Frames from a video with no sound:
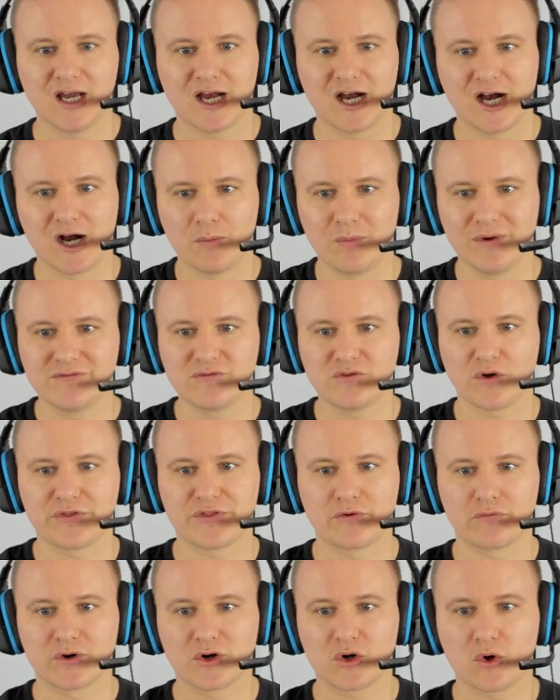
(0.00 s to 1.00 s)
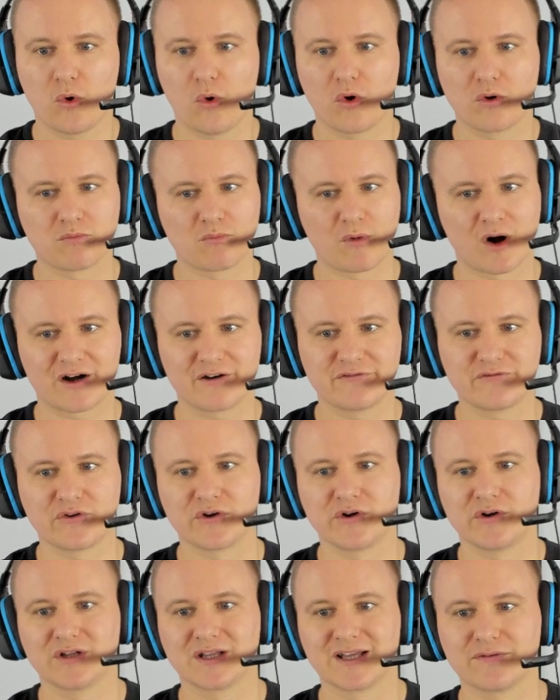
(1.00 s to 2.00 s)
We've got the record microphone
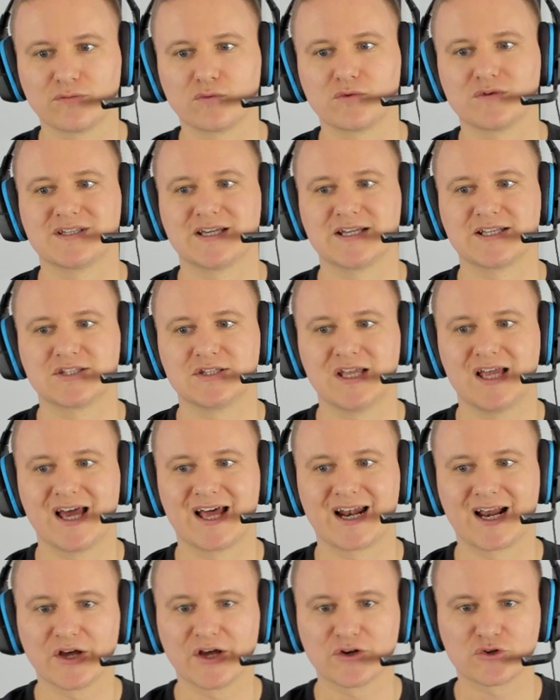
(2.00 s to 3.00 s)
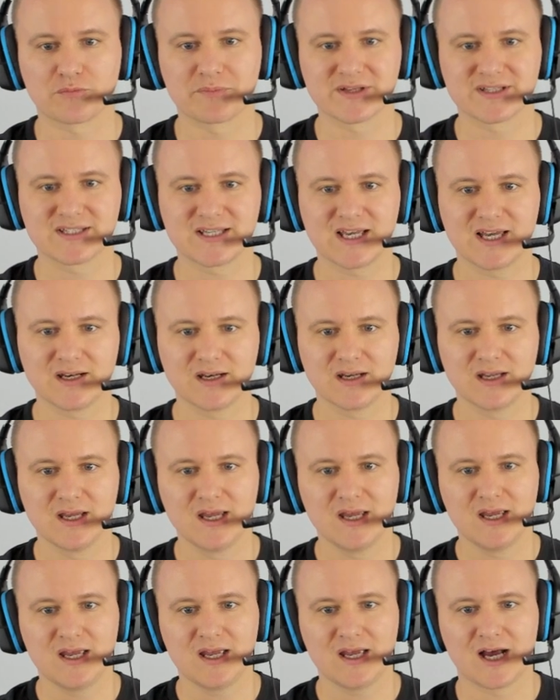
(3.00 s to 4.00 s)
level set at 100%.
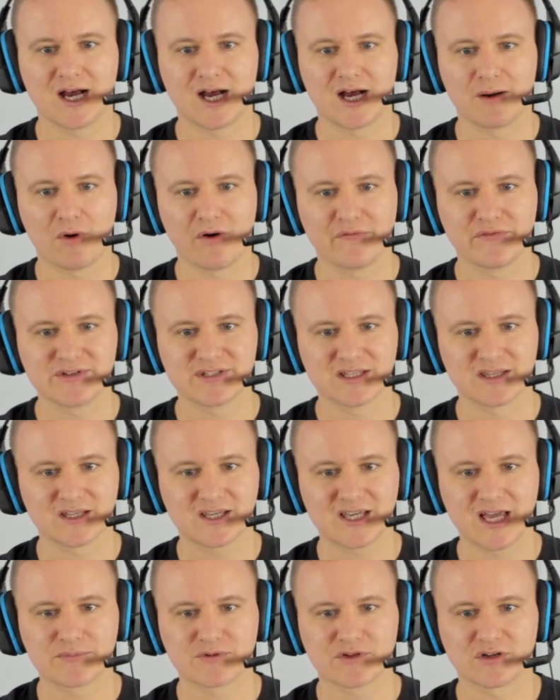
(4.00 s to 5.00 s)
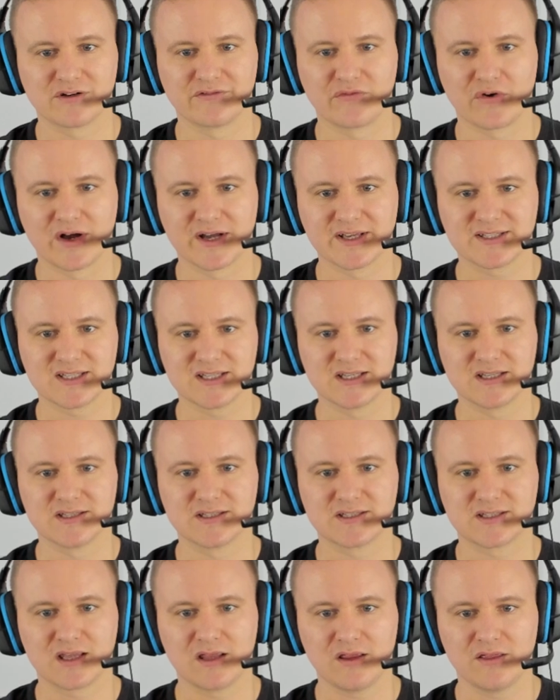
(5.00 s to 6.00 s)
Obviously the capture device is
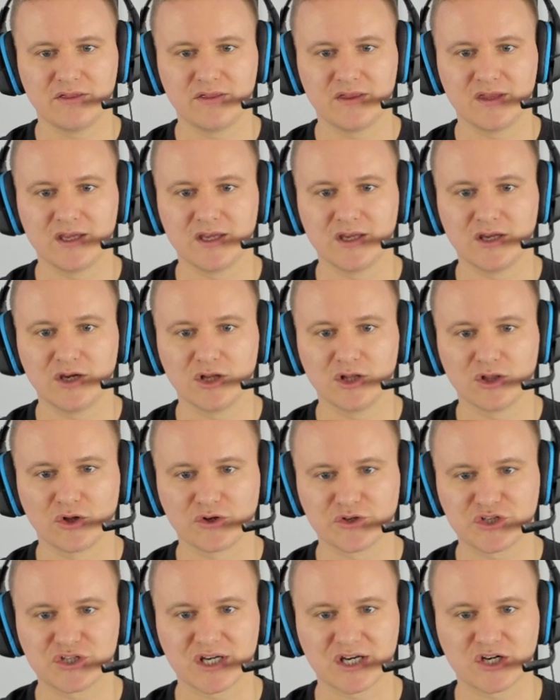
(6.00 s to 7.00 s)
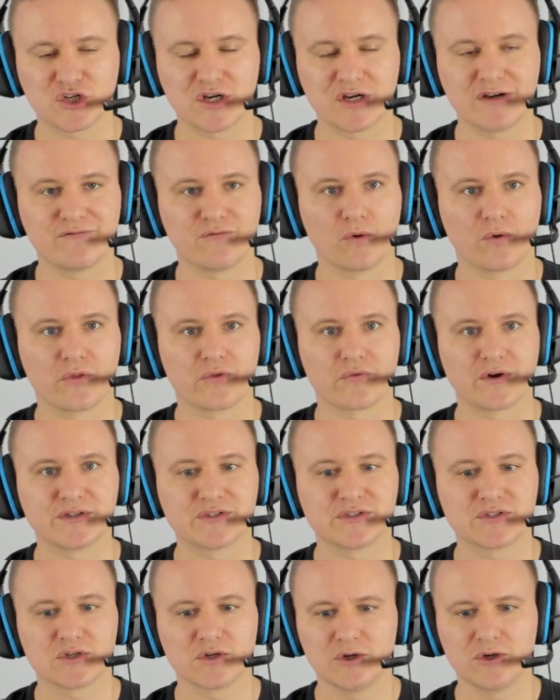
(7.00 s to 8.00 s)
the Logitech
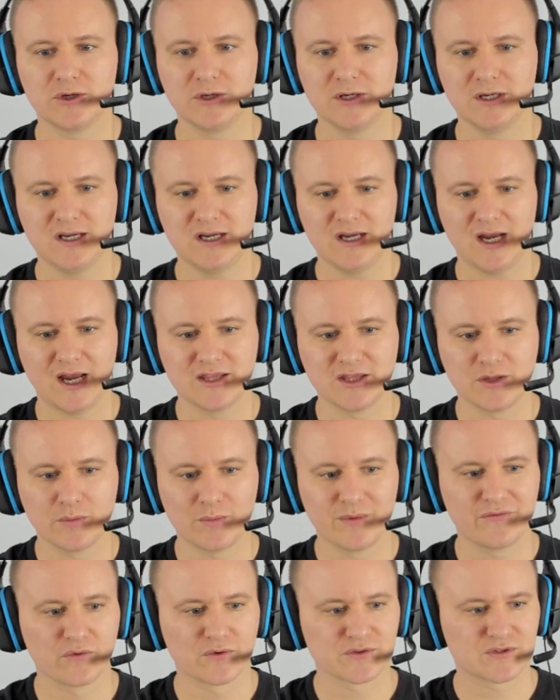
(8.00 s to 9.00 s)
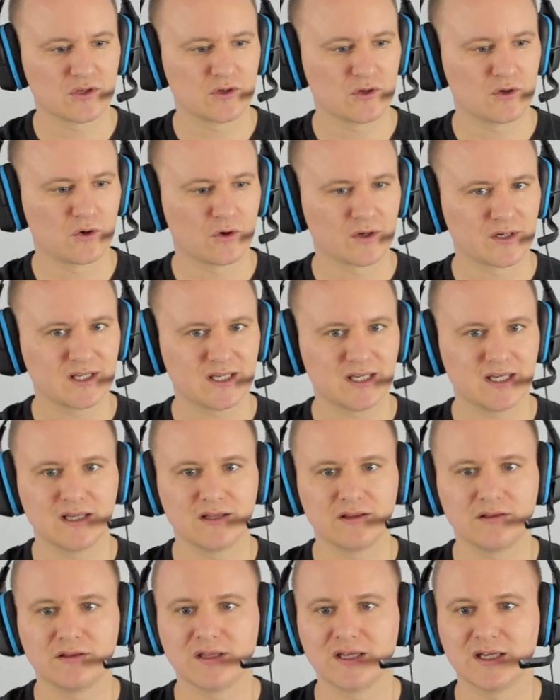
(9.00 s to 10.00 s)
G432, and then we've also got here
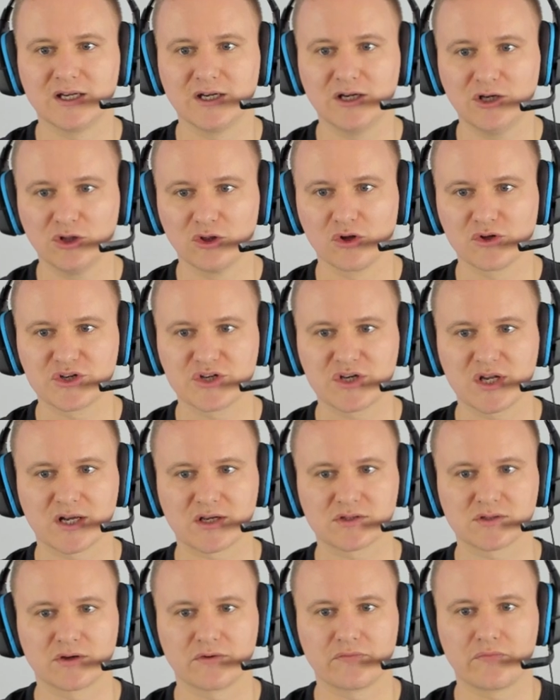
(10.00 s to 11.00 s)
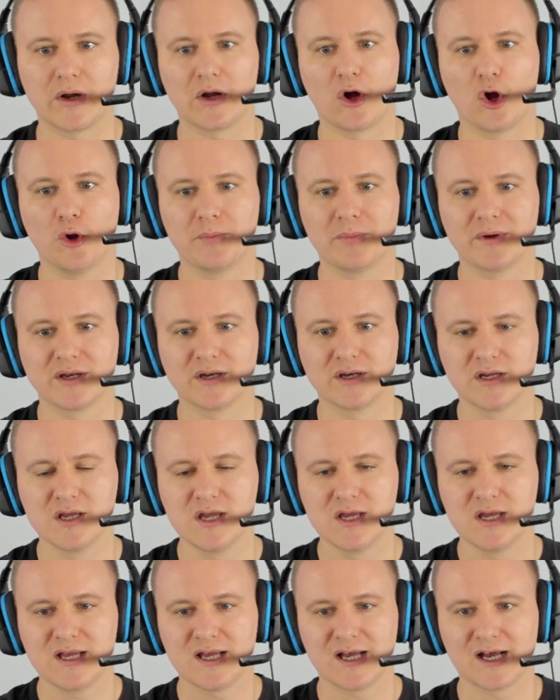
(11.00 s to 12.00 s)
the Logitech software open,
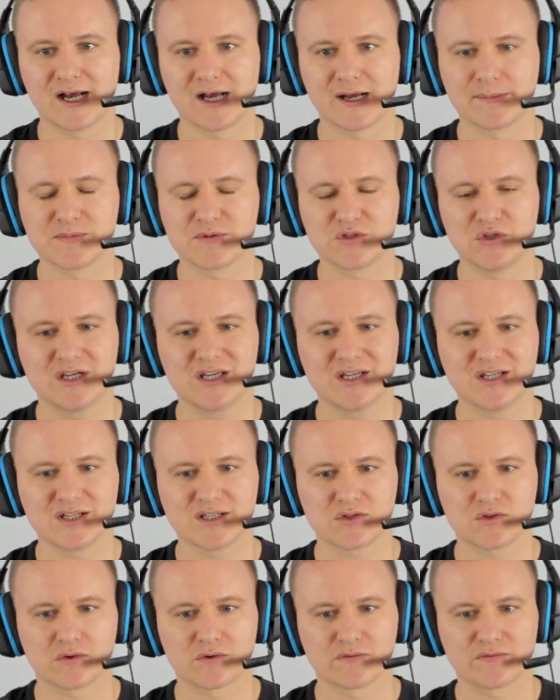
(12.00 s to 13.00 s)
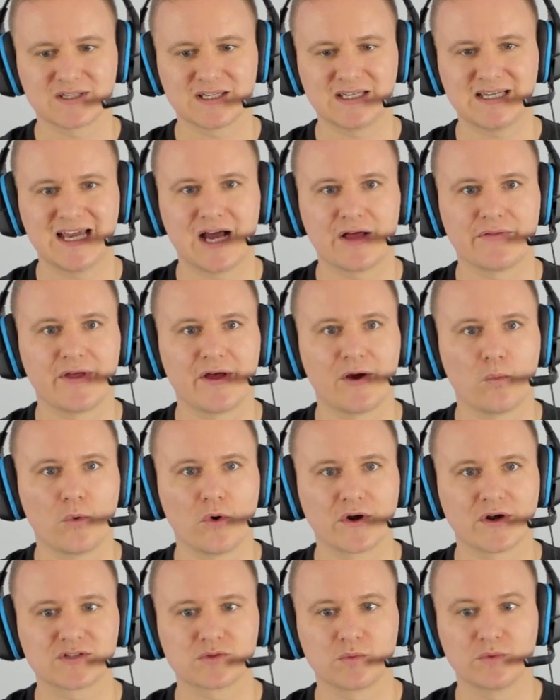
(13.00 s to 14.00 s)
so you can just sort of see how that
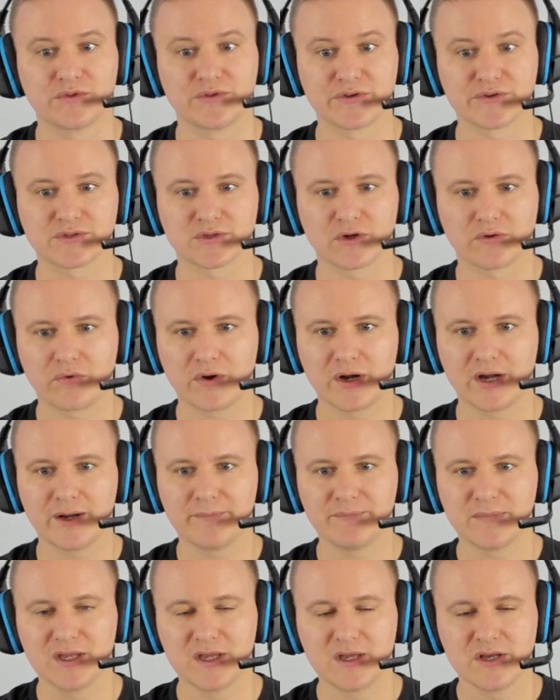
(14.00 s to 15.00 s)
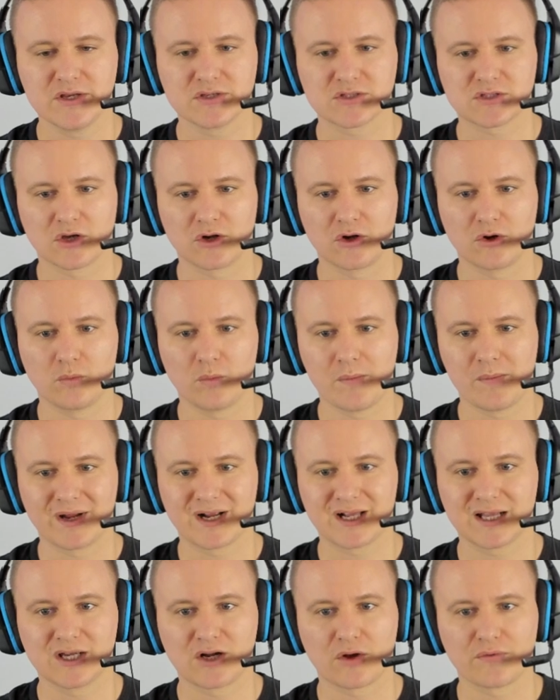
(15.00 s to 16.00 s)
works with the software. So when we
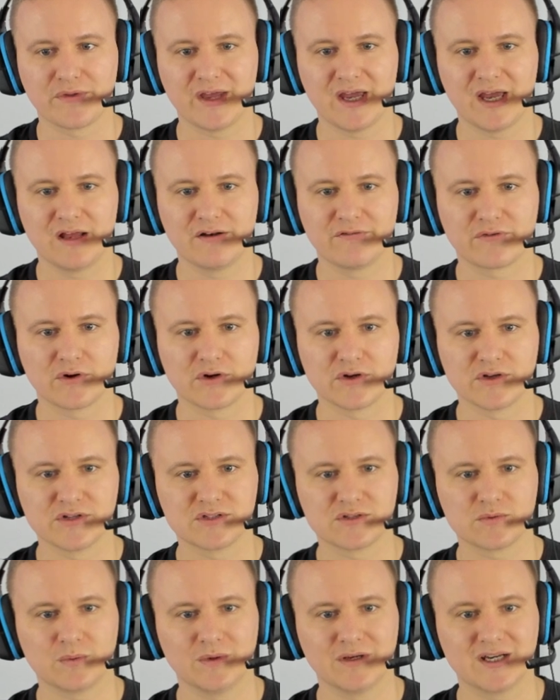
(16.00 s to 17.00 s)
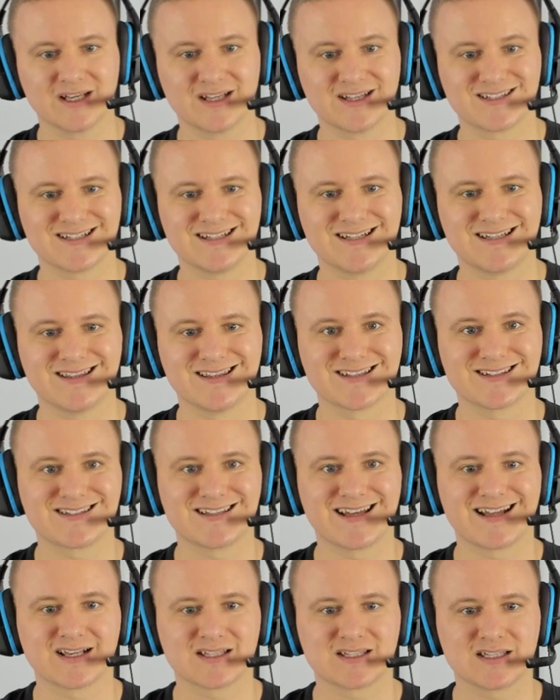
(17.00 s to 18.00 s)
click on the headphones, we can see the
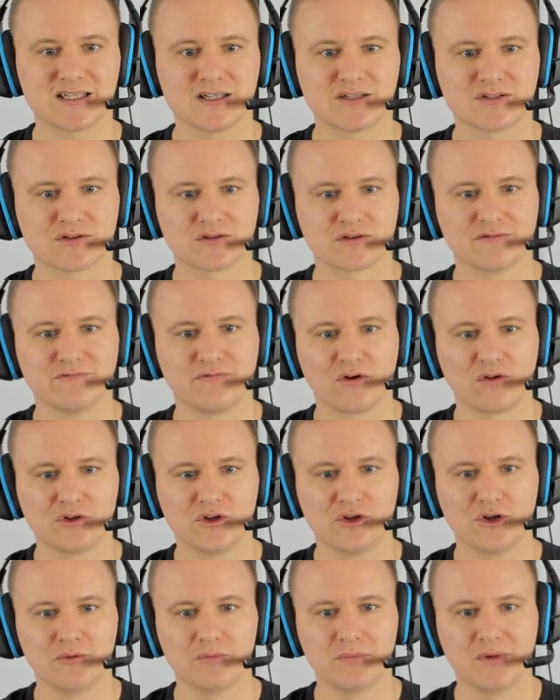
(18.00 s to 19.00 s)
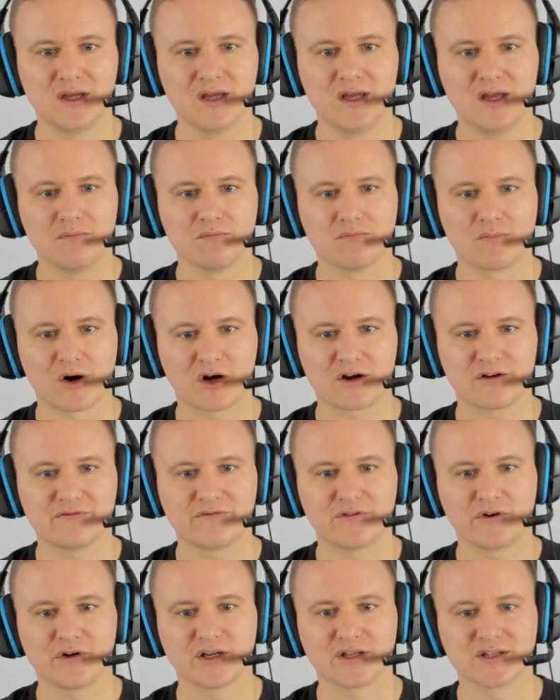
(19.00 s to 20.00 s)
settings here, so the volume,
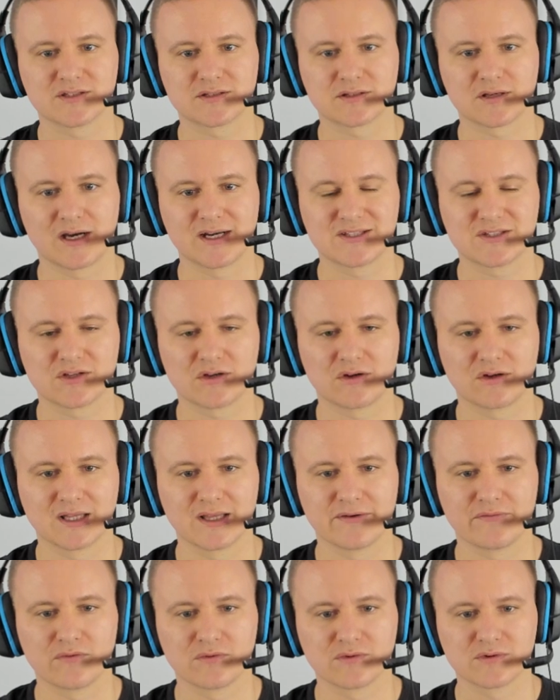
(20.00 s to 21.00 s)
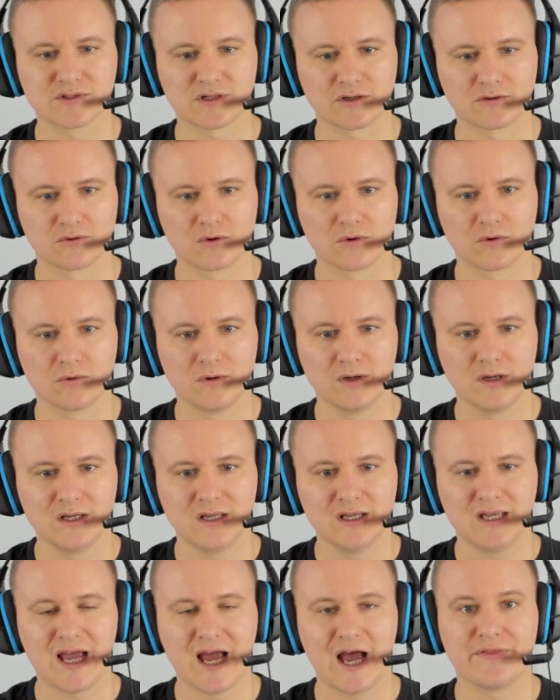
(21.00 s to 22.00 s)
microphone and side tone levels are all
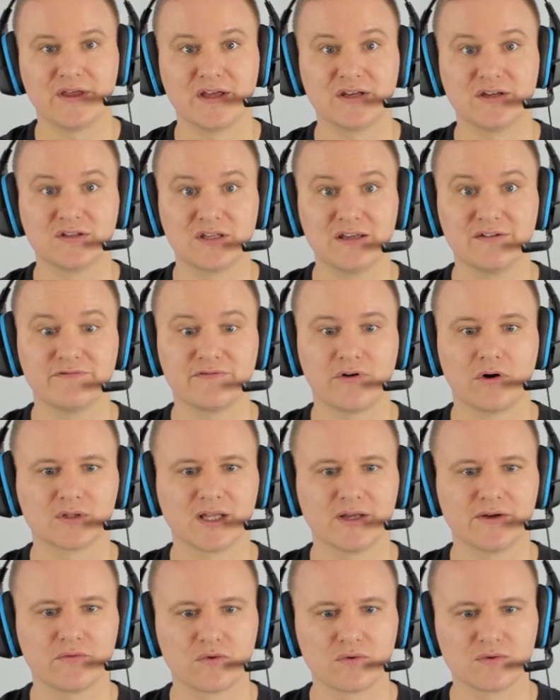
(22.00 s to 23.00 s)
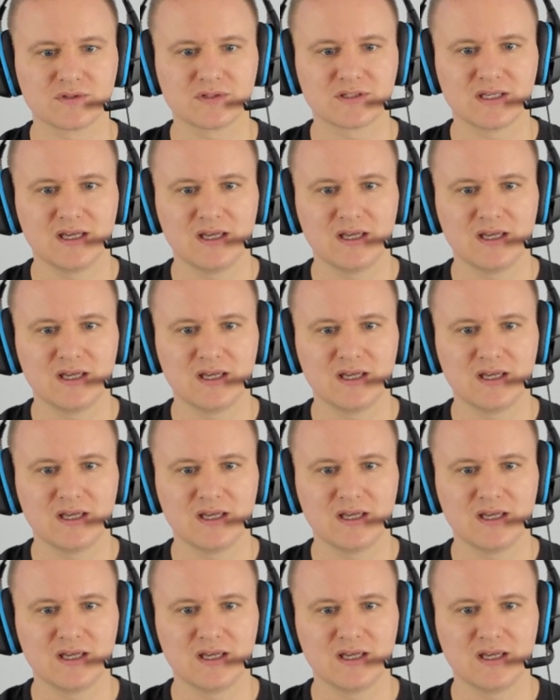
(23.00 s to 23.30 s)
at their default levels.